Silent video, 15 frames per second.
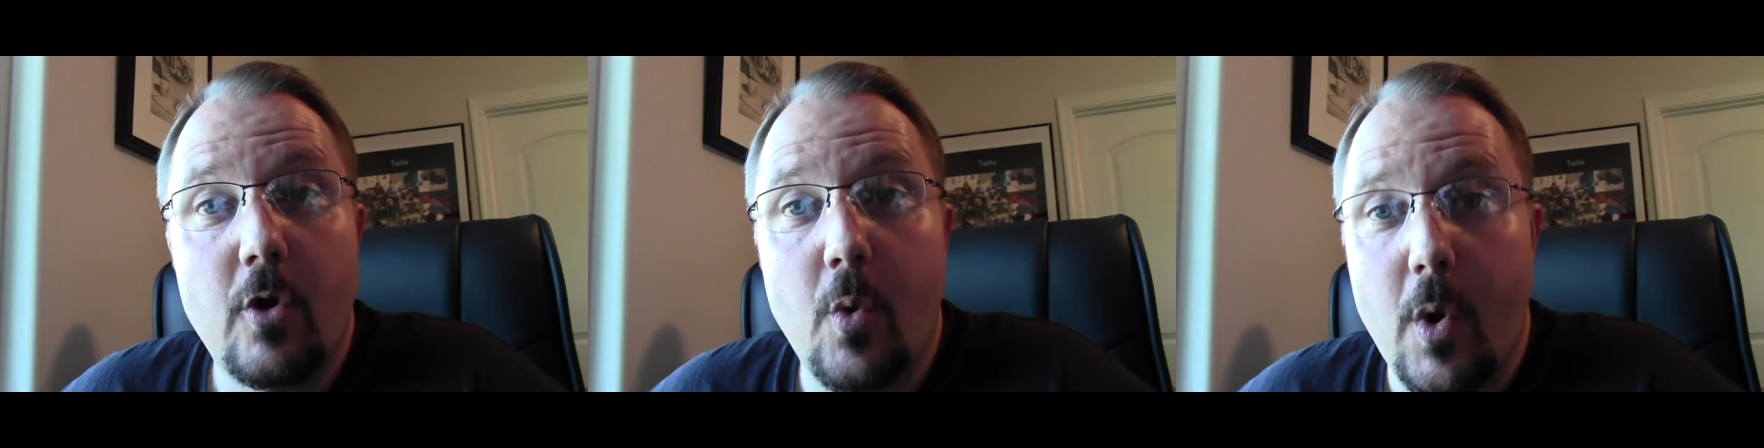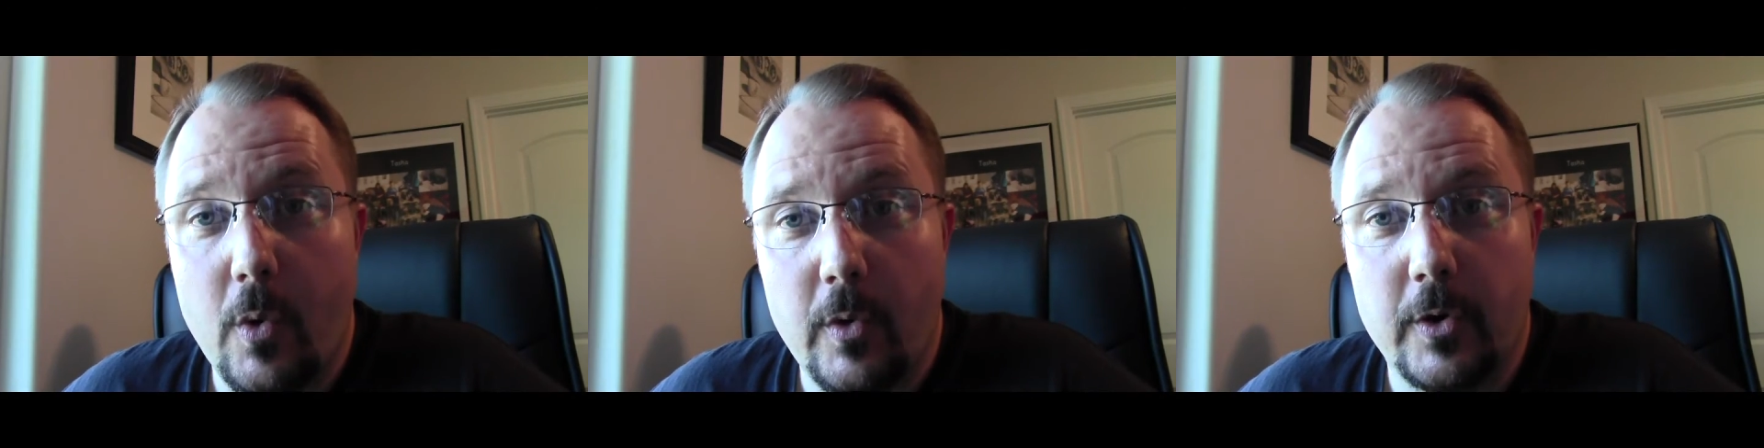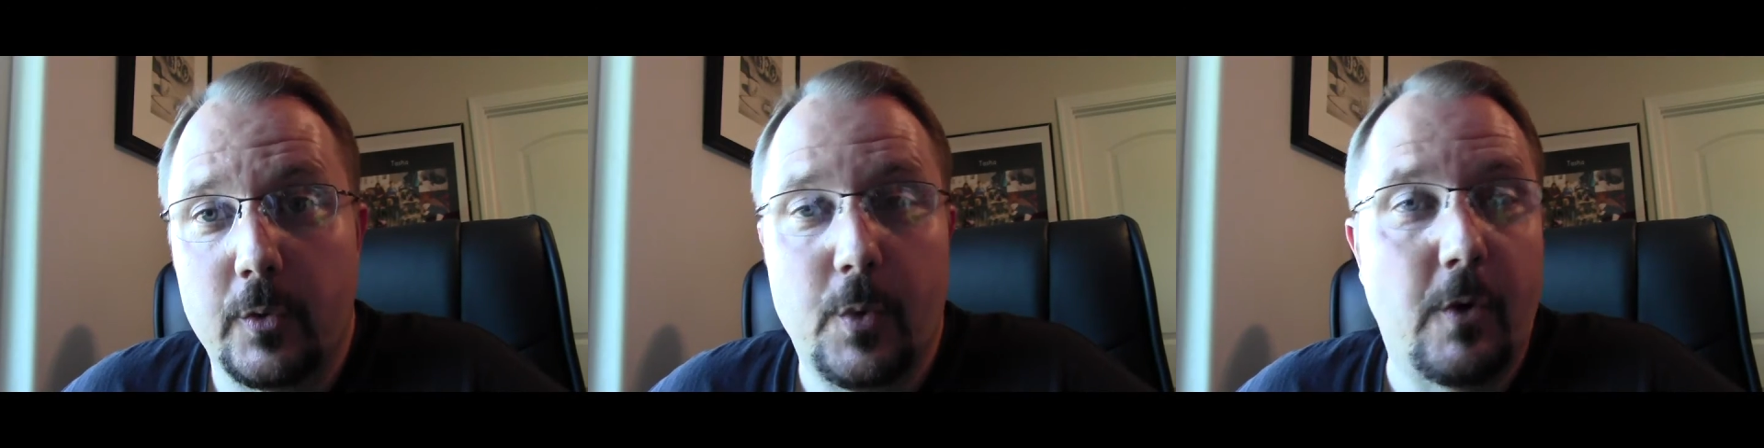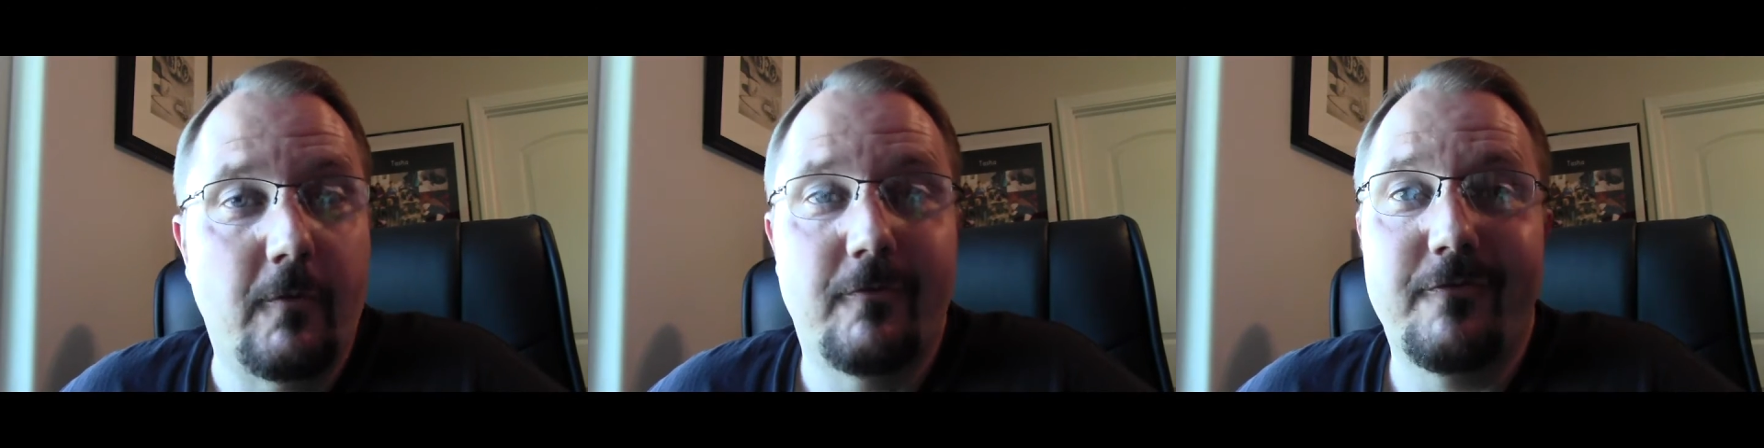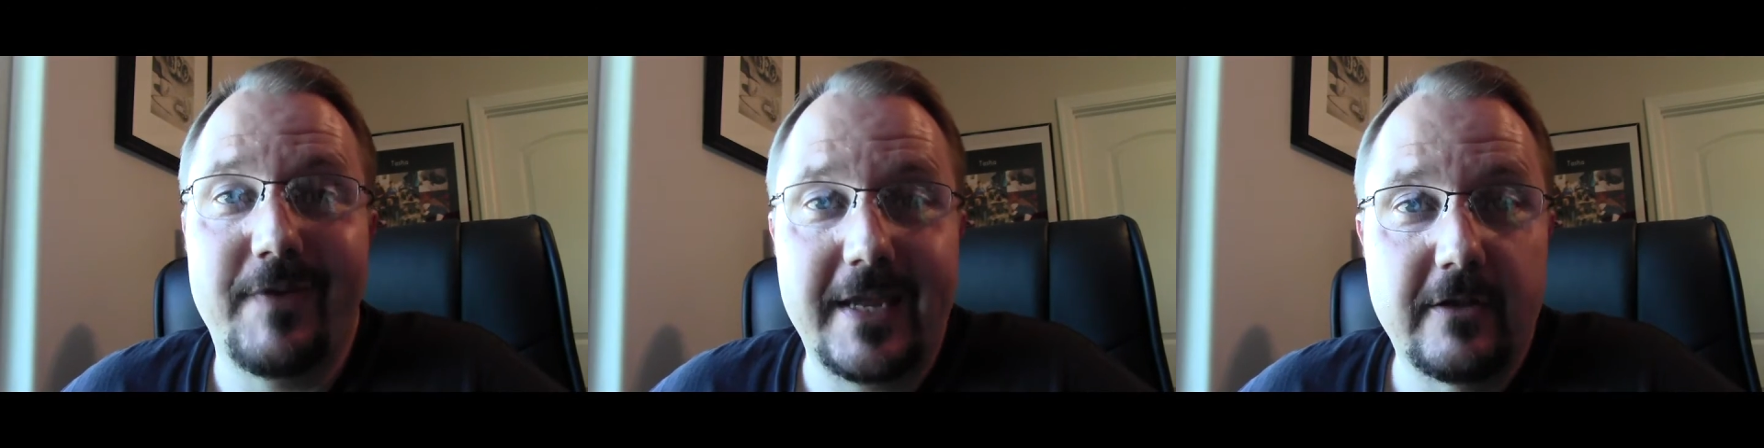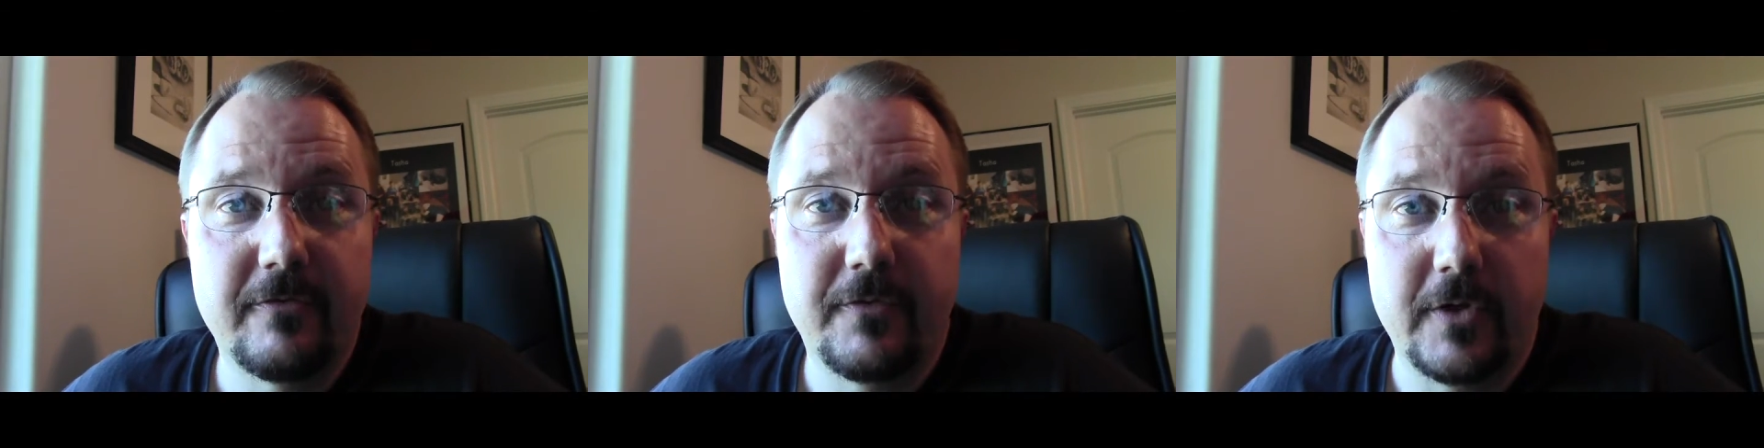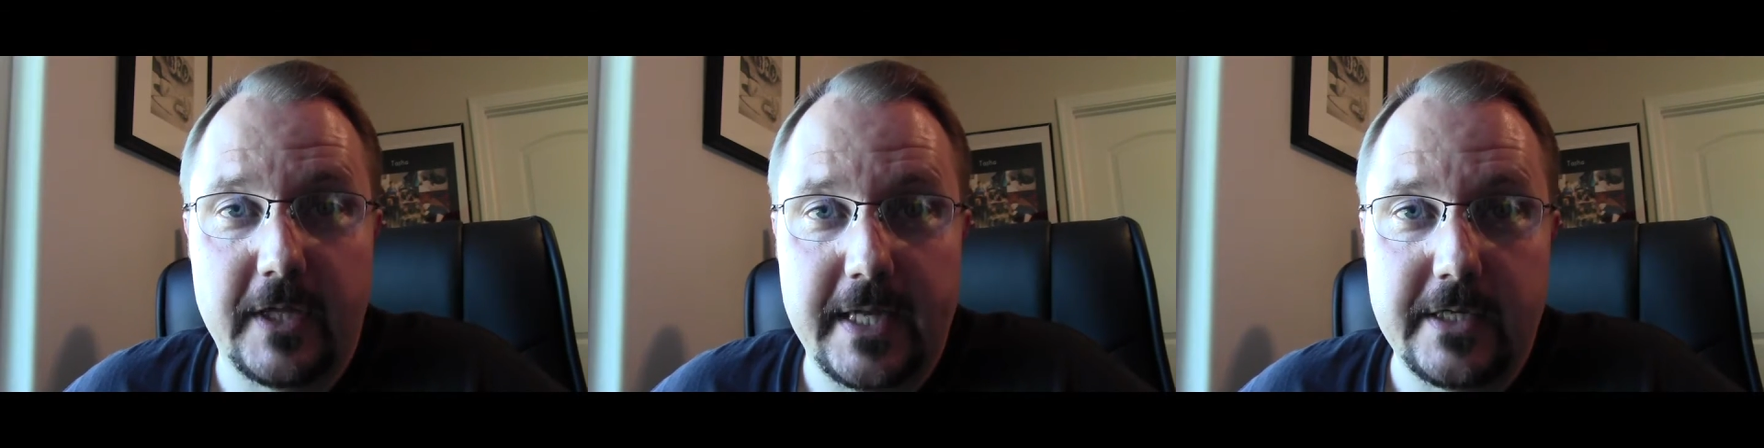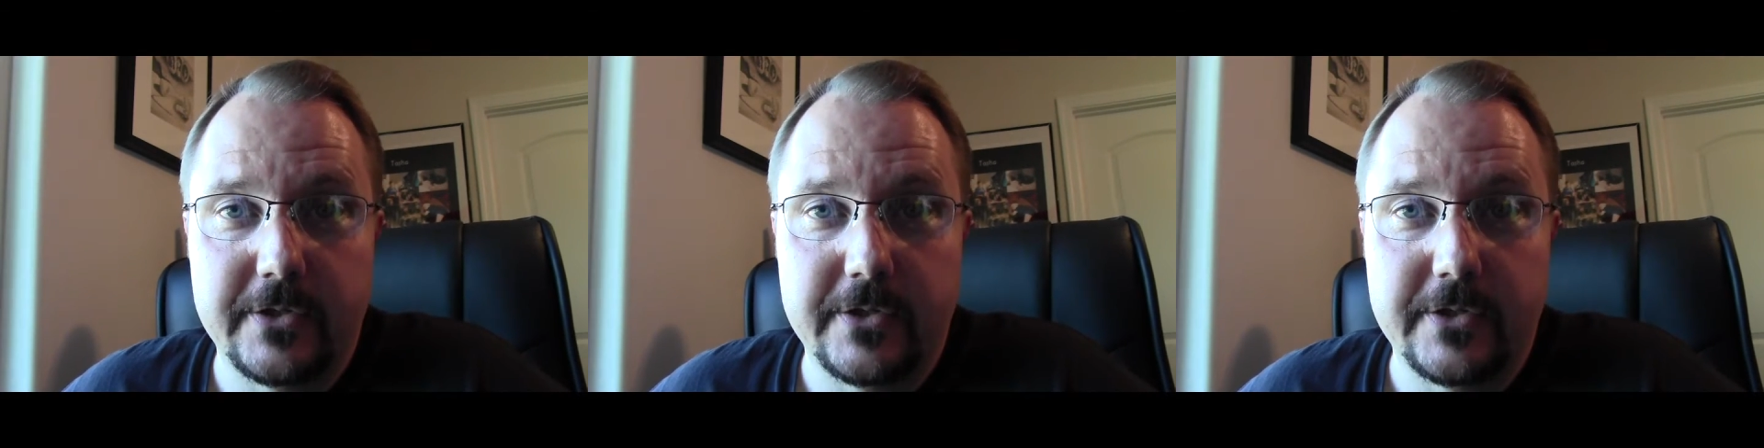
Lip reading: quote-unquote faithful